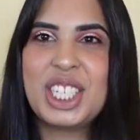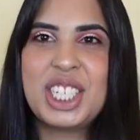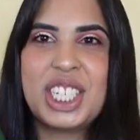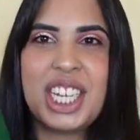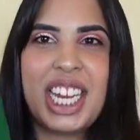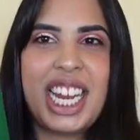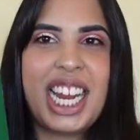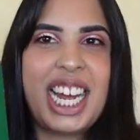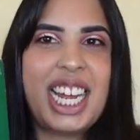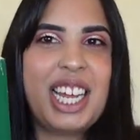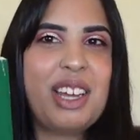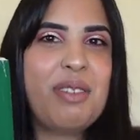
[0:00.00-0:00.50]

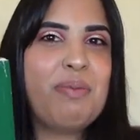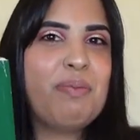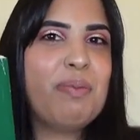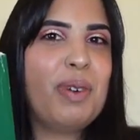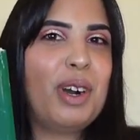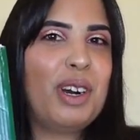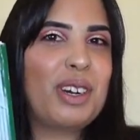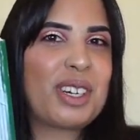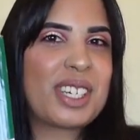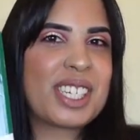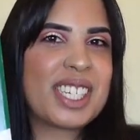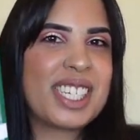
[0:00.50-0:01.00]
Shall I
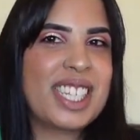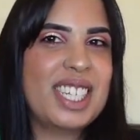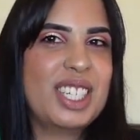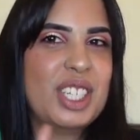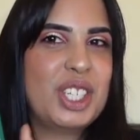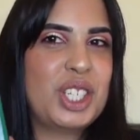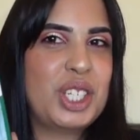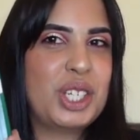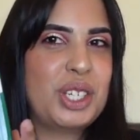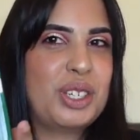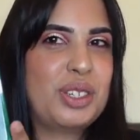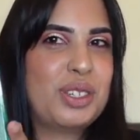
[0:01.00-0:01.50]
unbox the
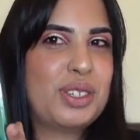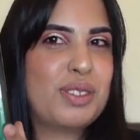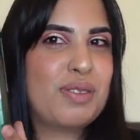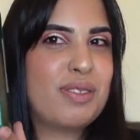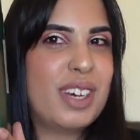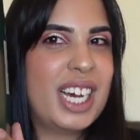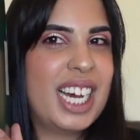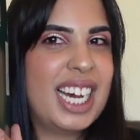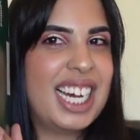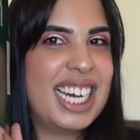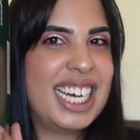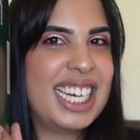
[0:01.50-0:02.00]
shoes
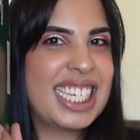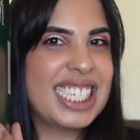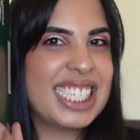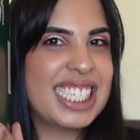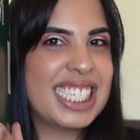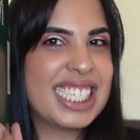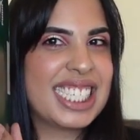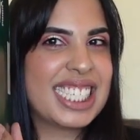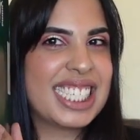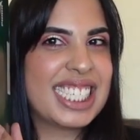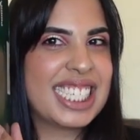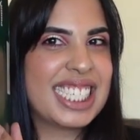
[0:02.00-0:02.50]

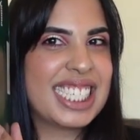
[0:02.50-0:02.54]
first?